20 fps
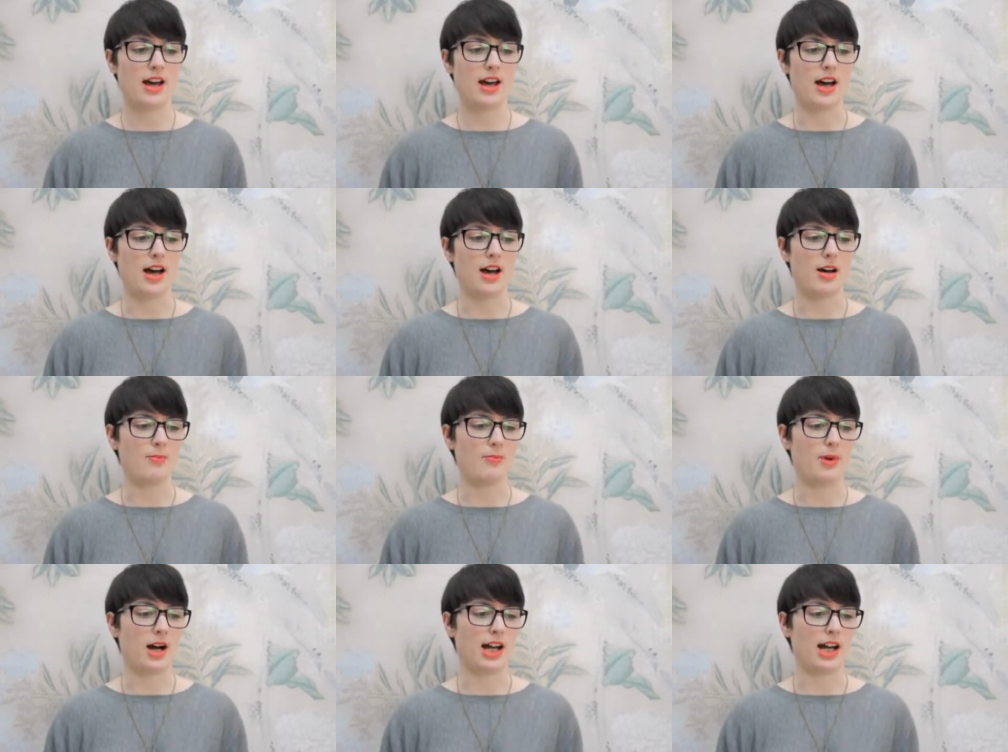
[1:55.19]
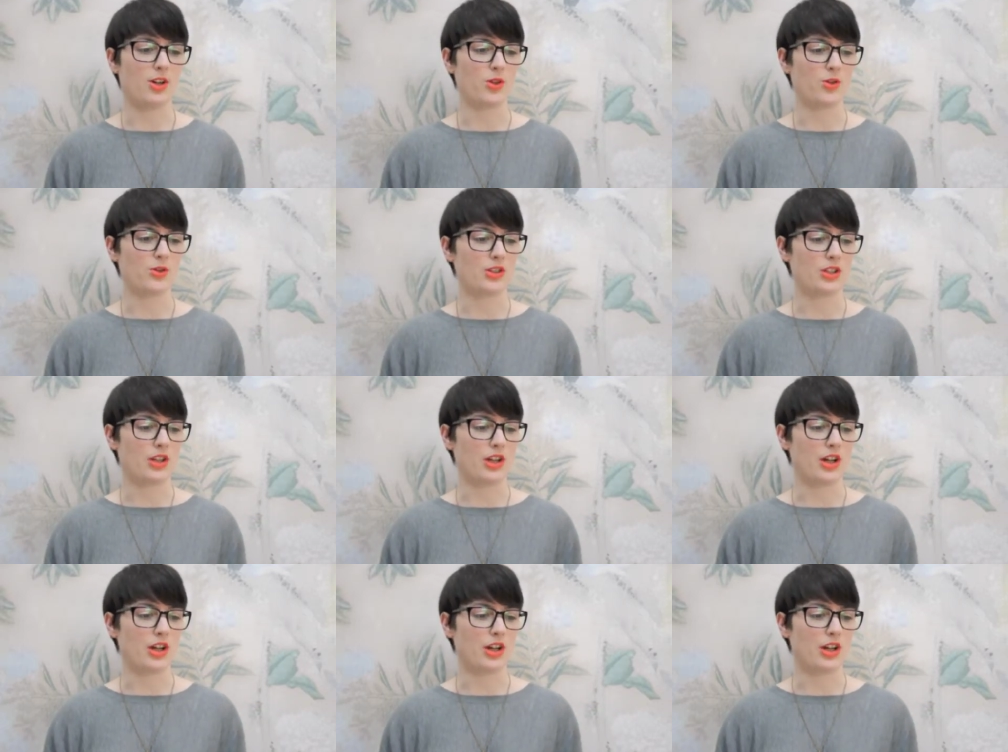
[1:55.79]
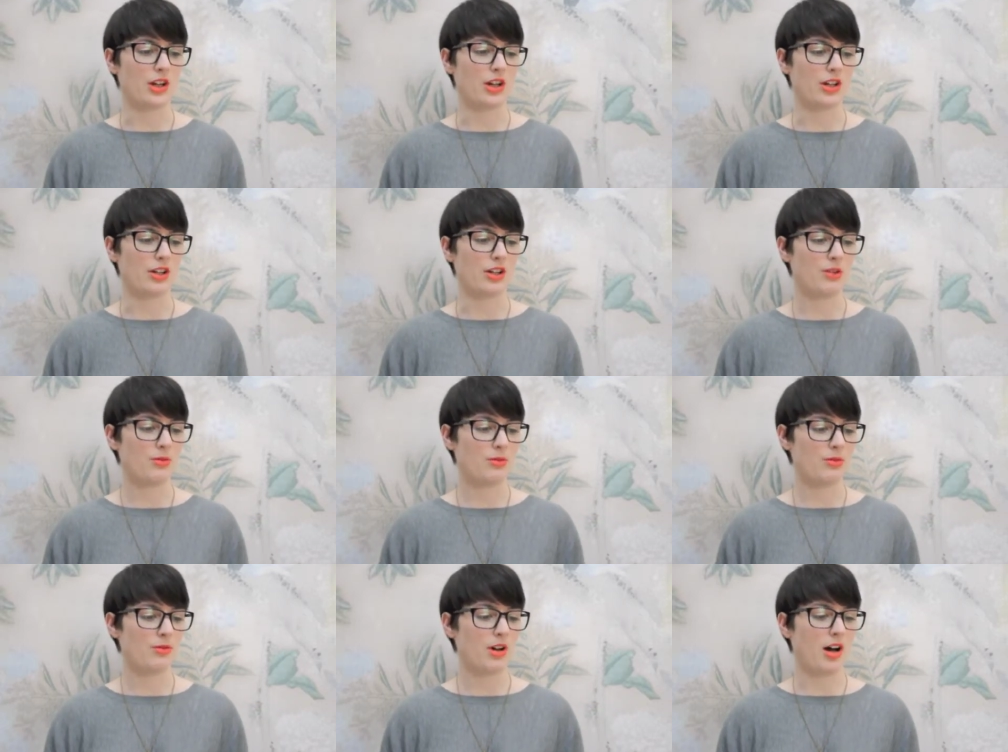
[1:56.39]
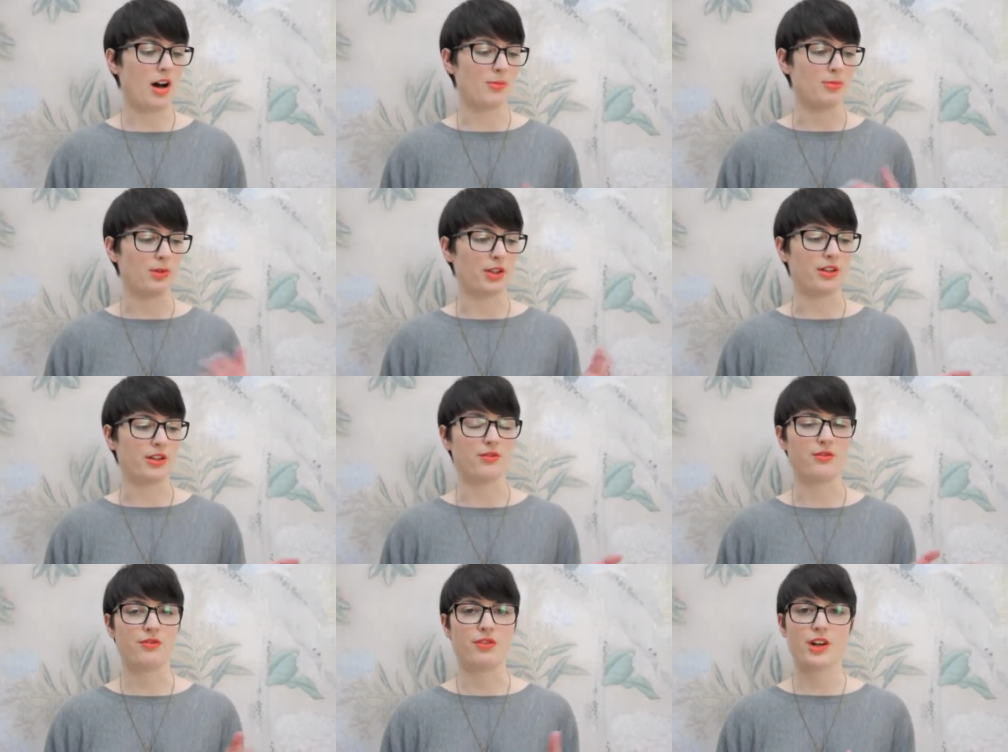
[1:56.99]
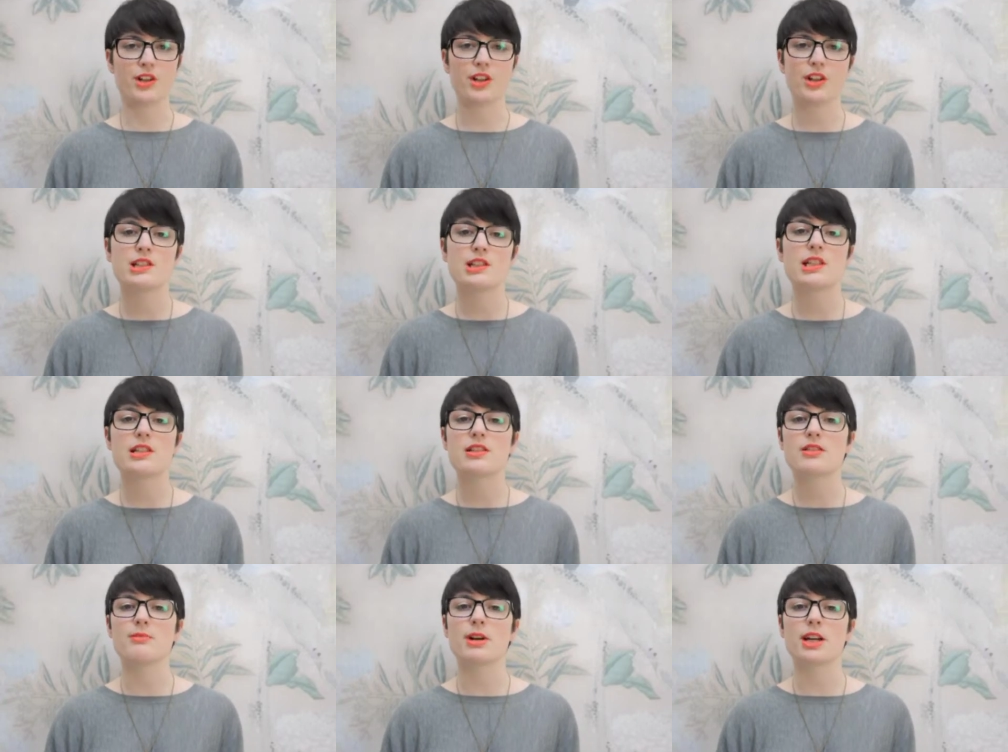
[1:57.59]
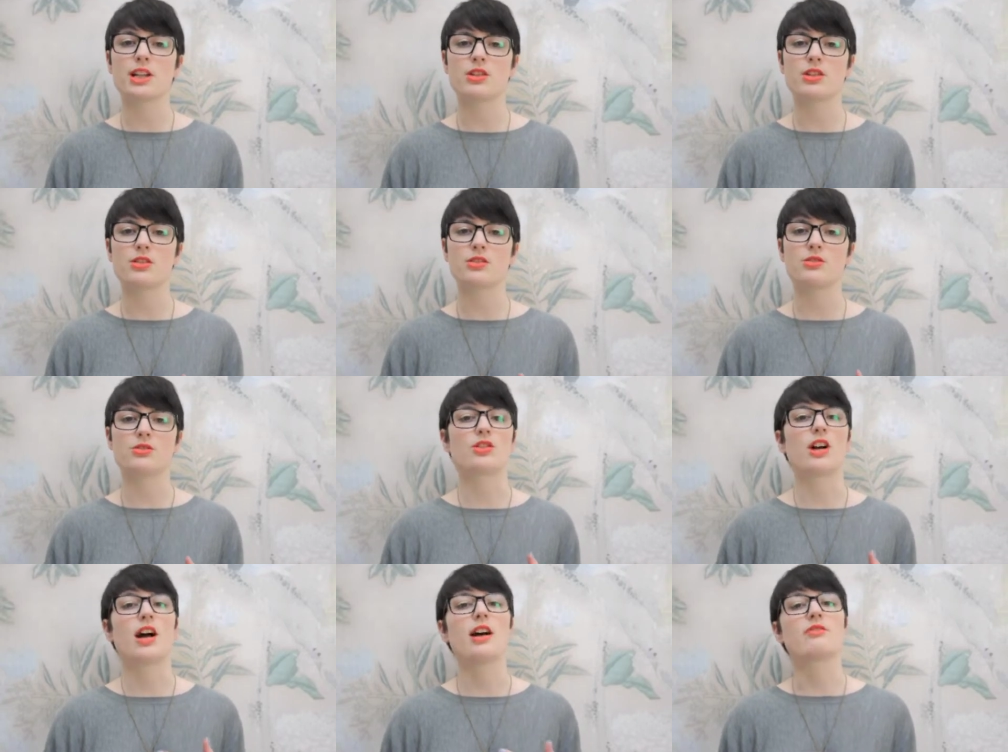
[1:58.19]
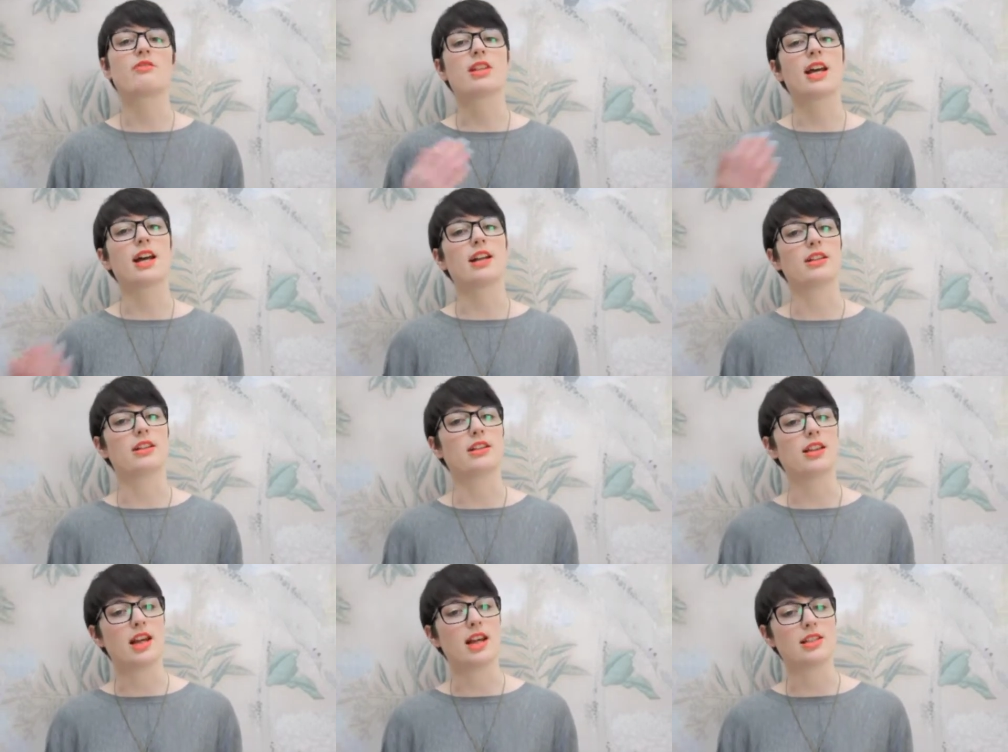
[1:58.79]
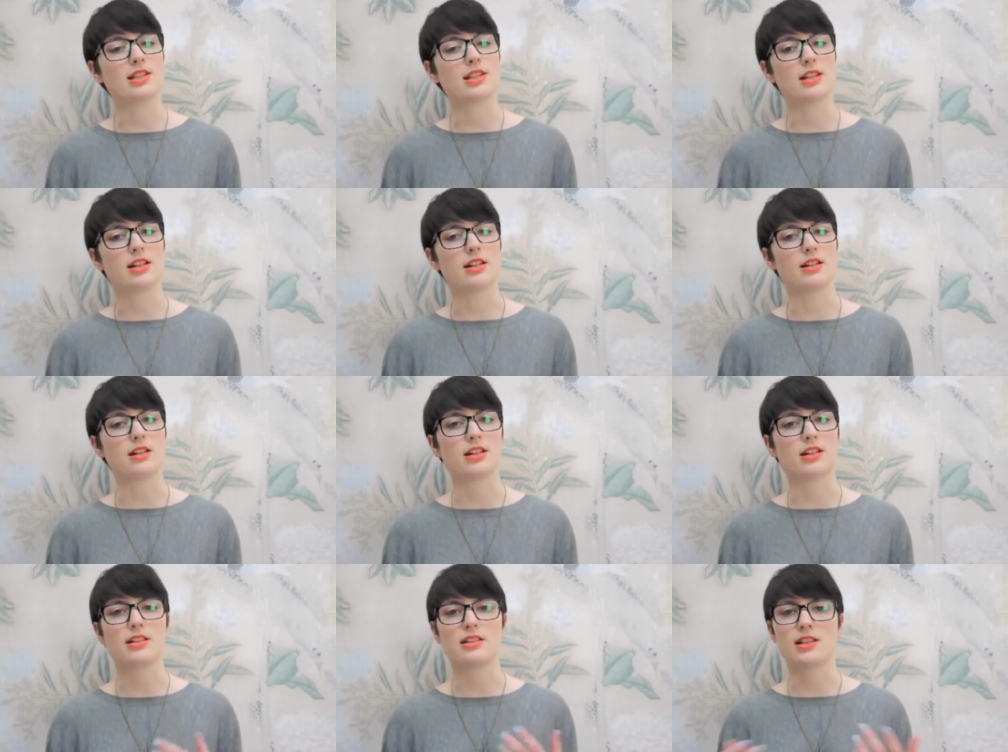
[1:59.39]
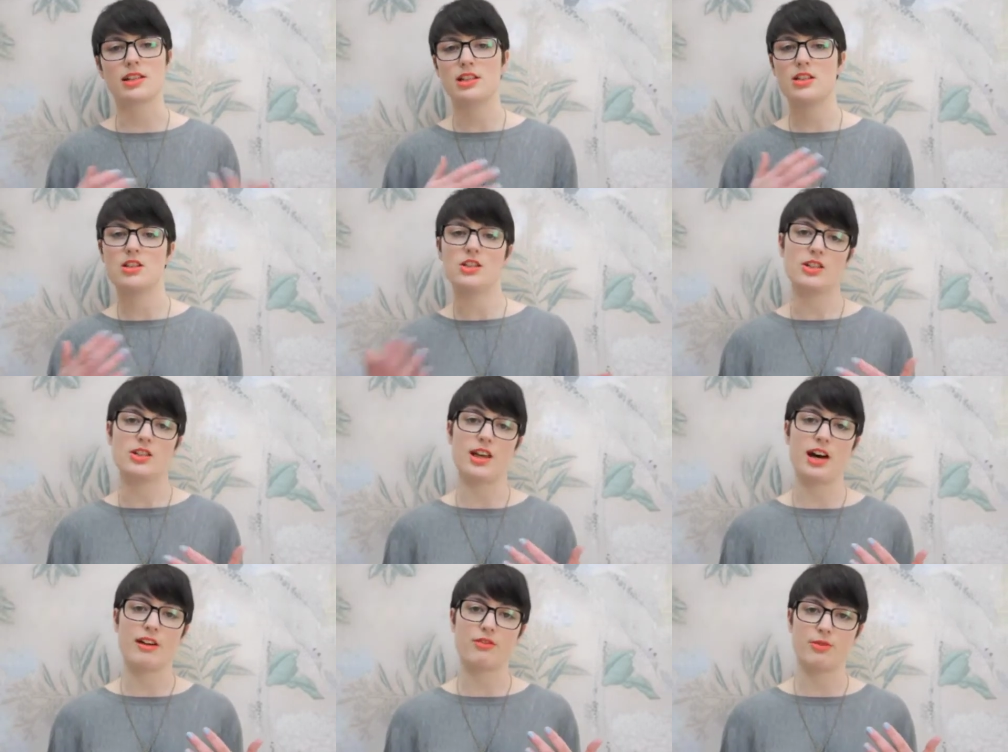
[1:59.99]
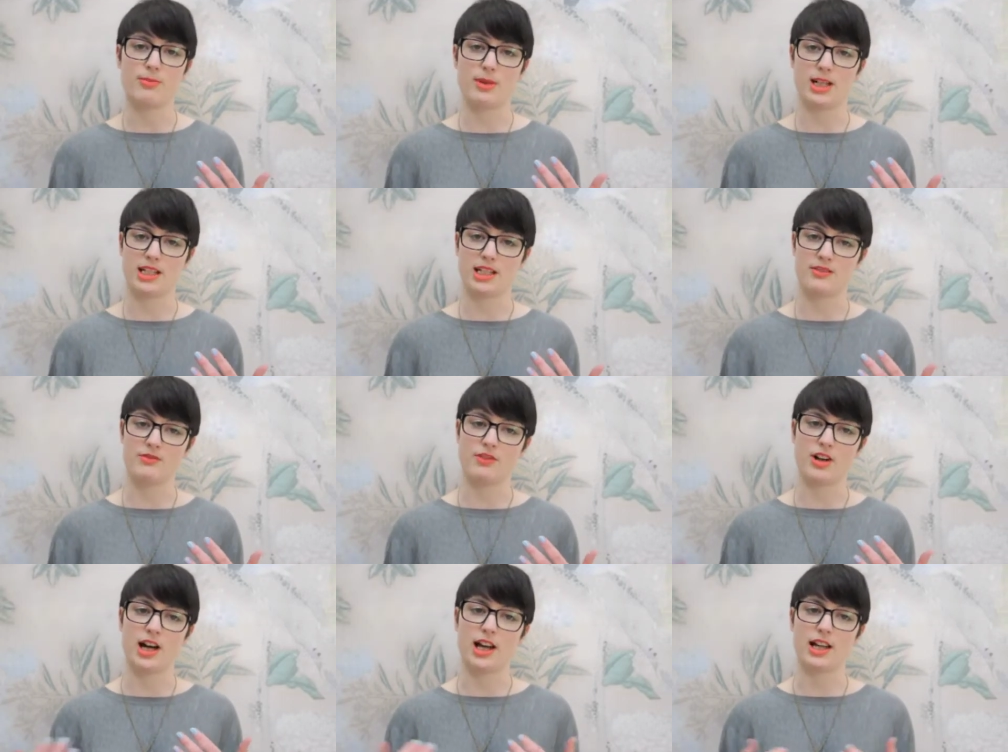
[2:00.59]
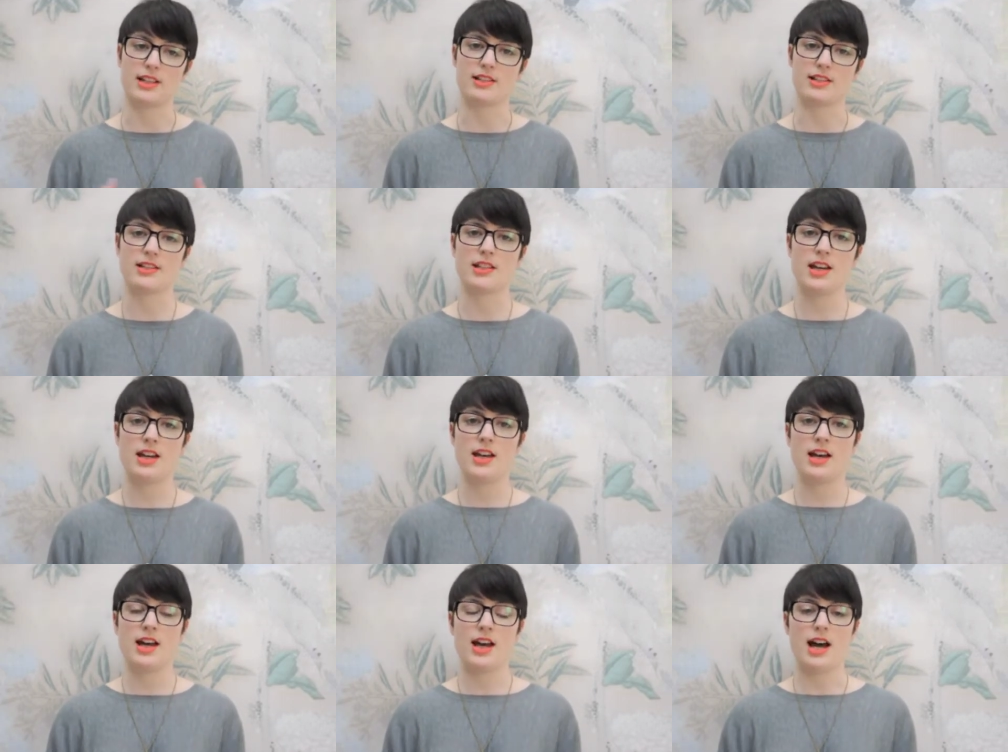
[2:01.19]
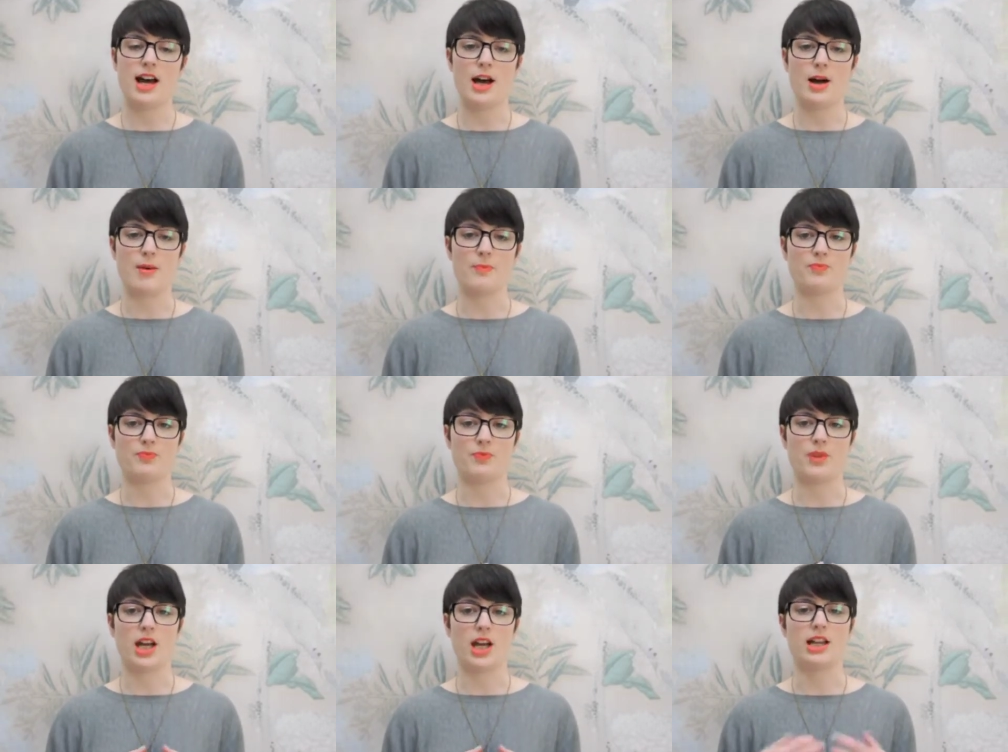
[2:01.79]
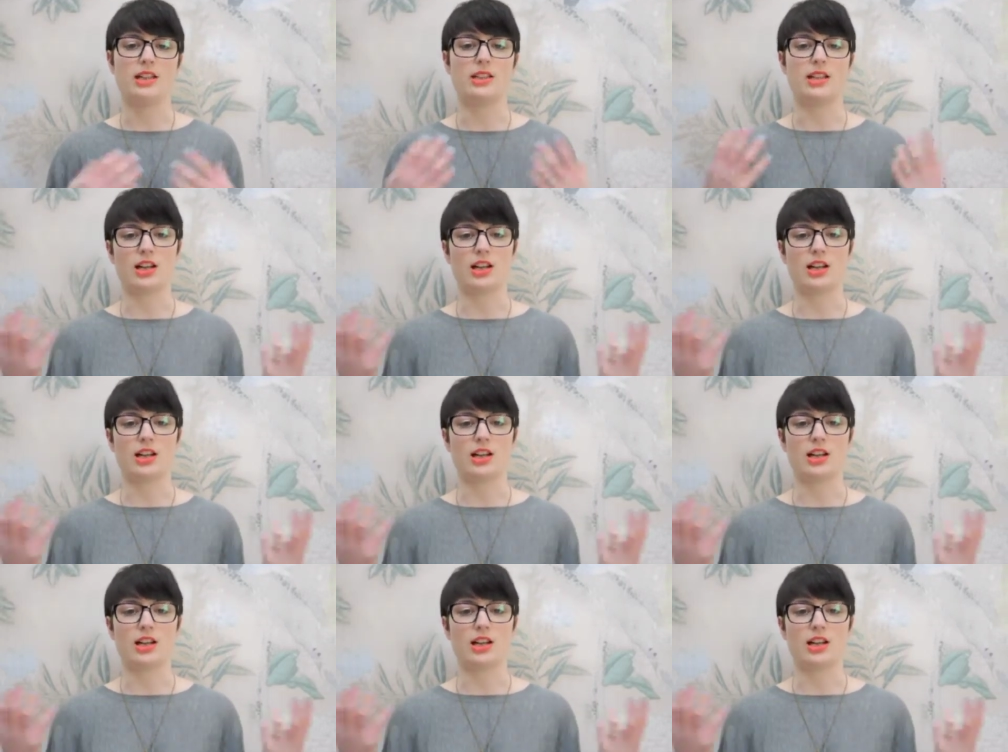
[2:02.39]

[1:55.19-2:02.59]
I also upload photos into my Google Drive to edit later, because I can do that from any device. And